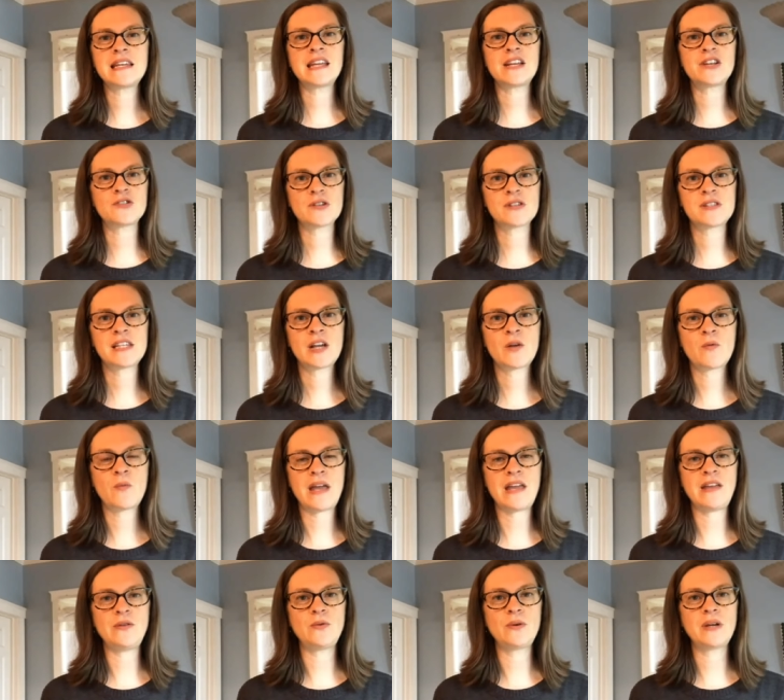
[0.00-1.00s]
interesting way
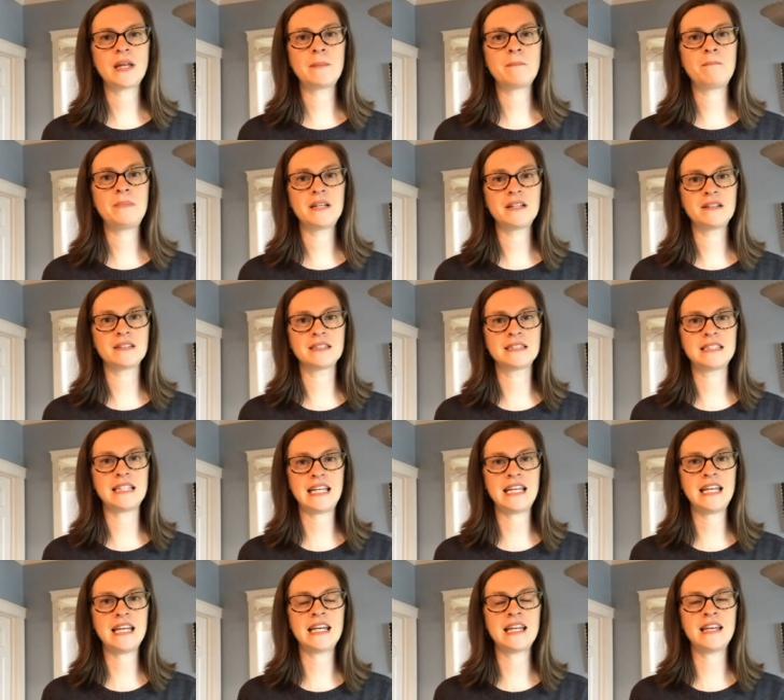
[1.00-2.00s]
you can build
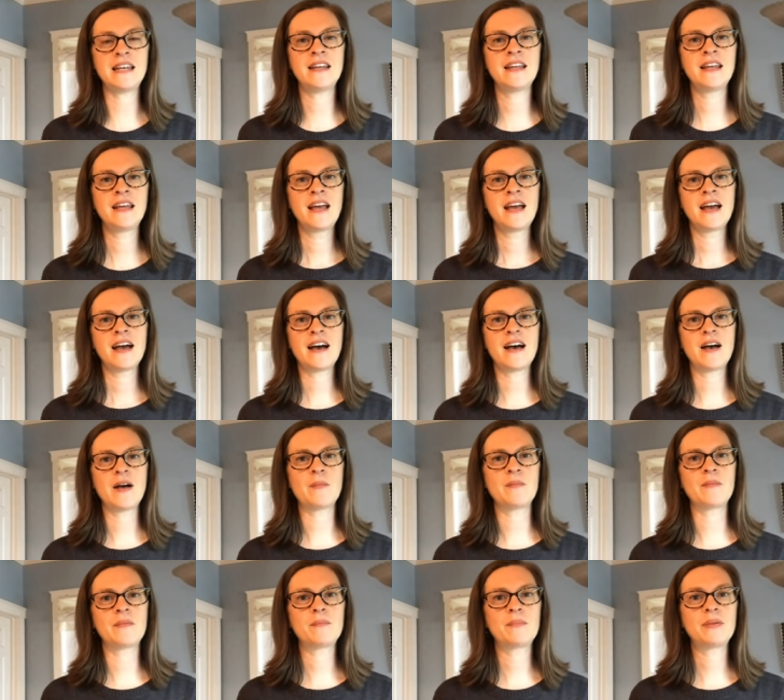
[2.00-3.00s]
in
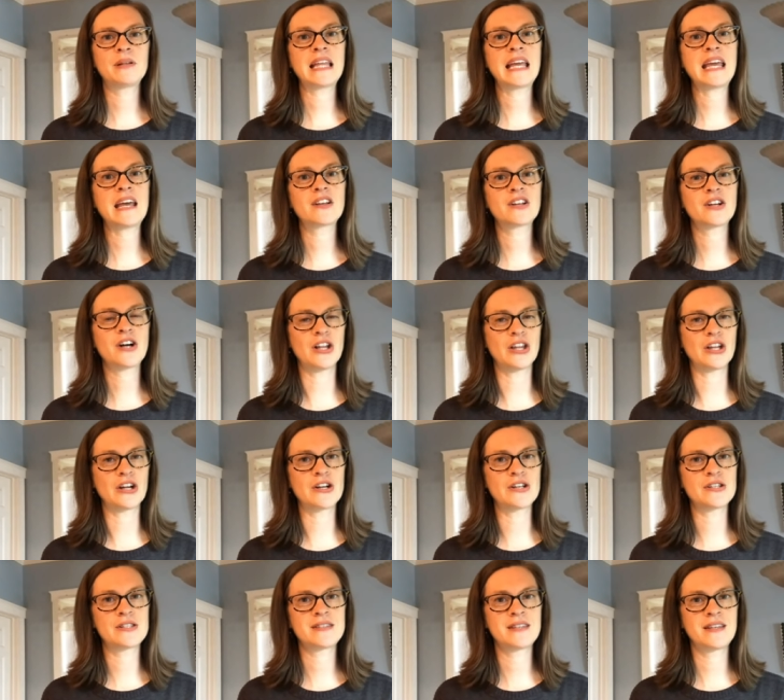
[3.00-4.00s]
um, plant
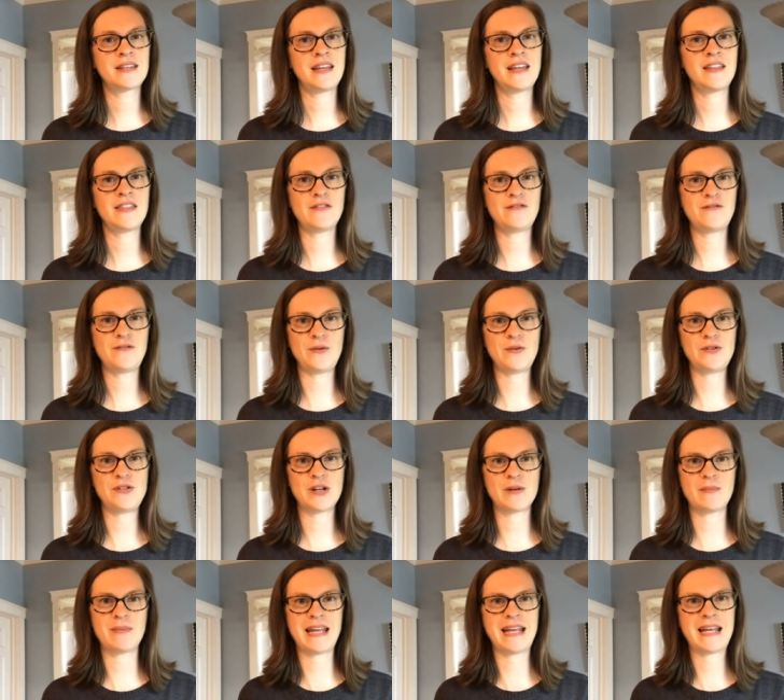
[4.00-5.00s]
colors in the foods
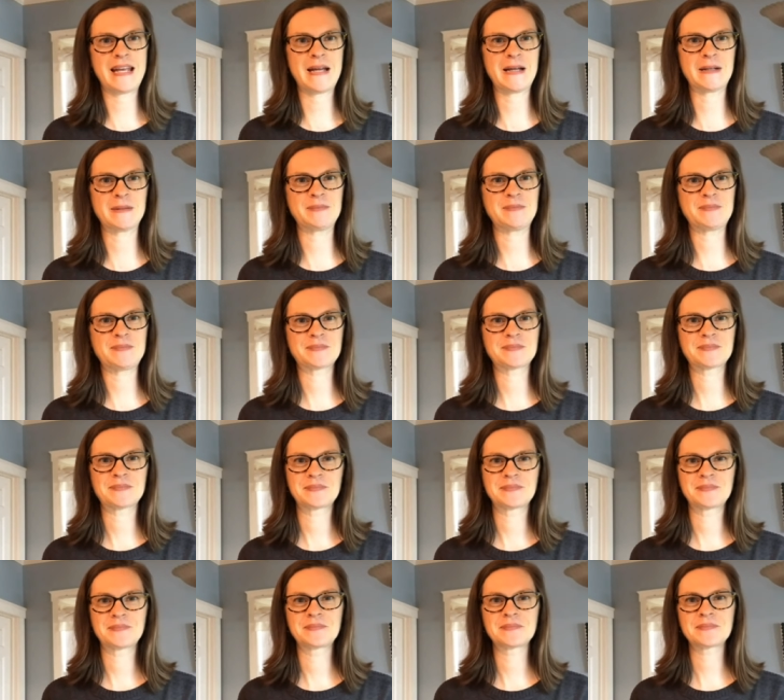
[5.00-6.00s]
you're making?
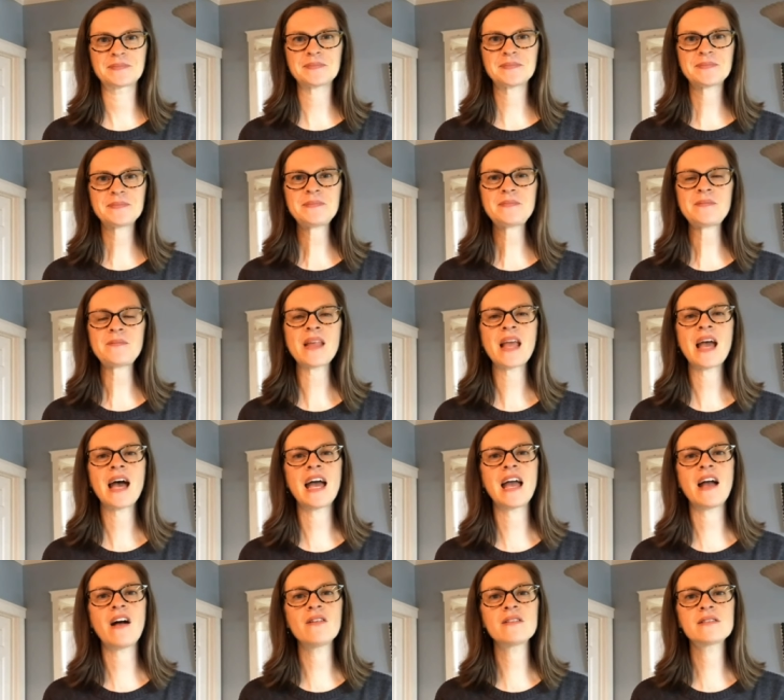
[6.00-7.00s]

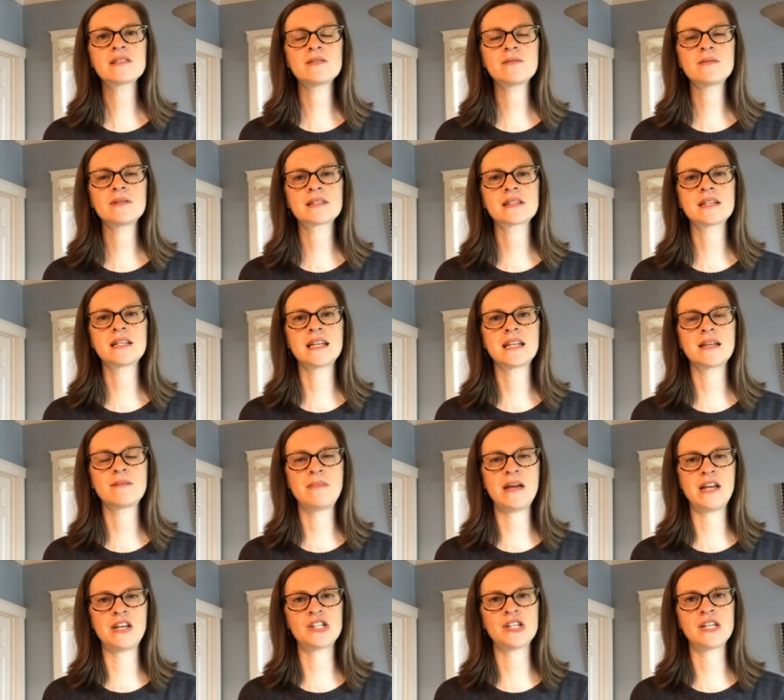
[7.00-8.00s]
I also was going to
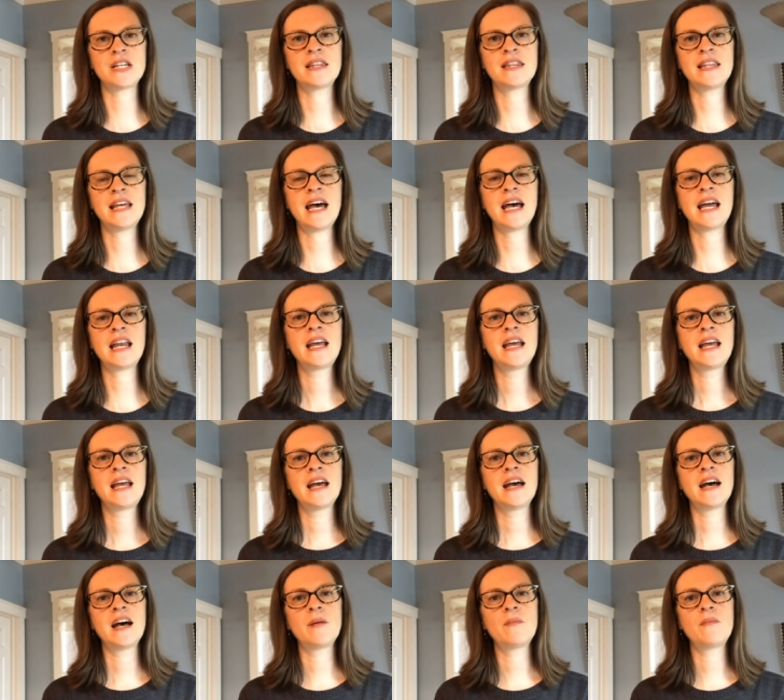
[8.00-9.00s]
mention that
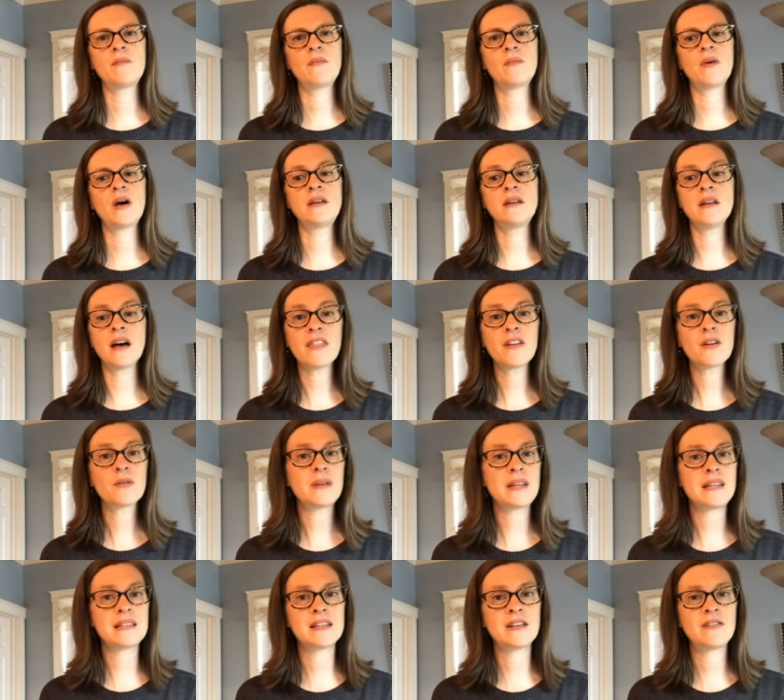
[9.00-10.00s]
um, another
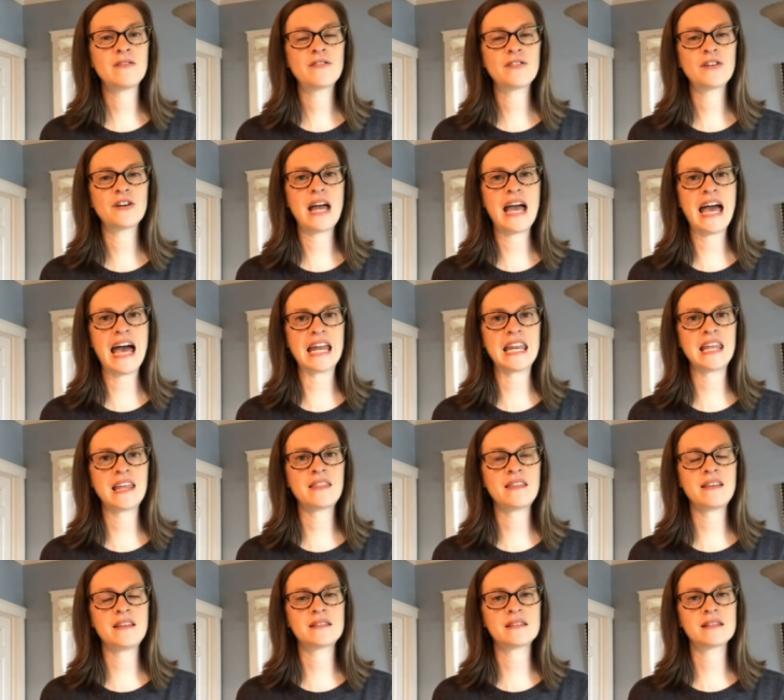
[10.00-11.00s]
reason for adding
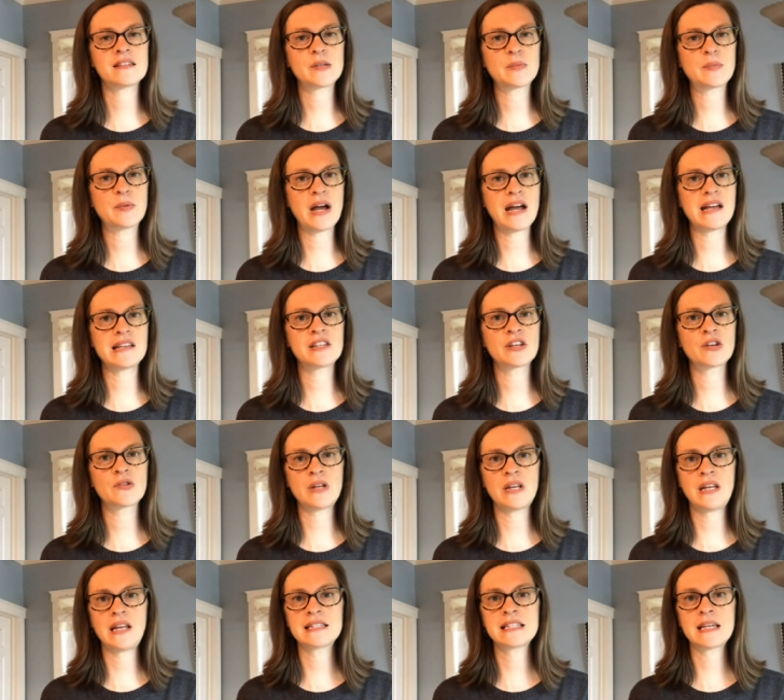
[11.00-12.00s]
these surprise
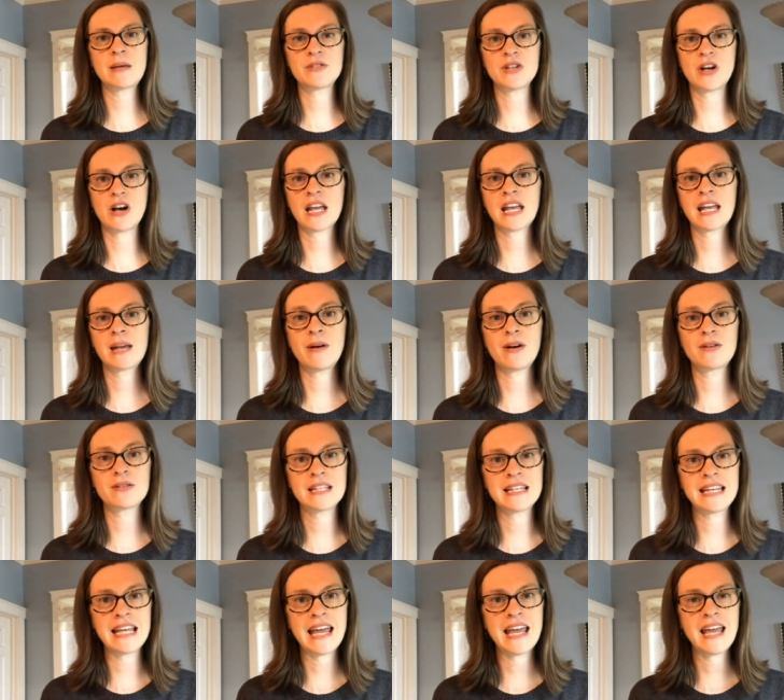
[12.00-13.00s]
ingredients I'm talking about
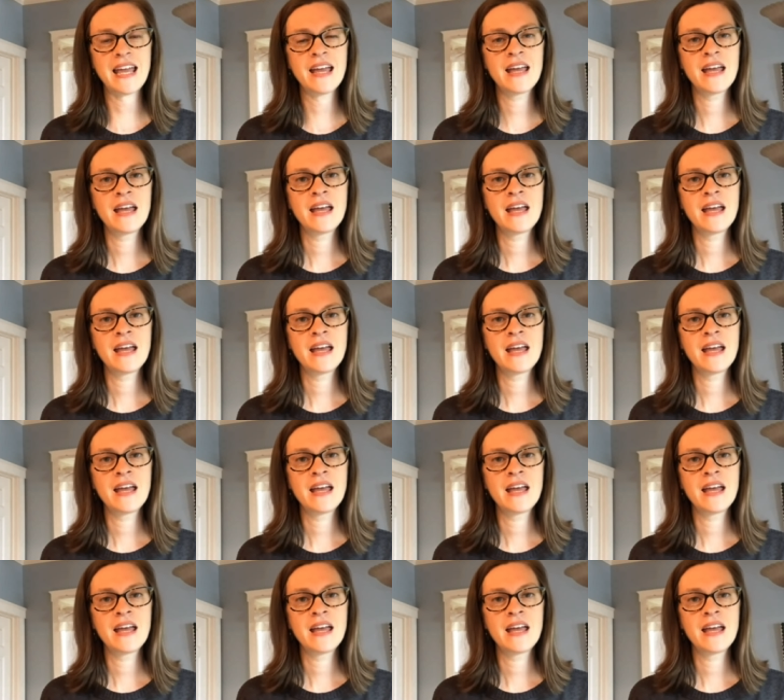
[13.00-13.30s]
today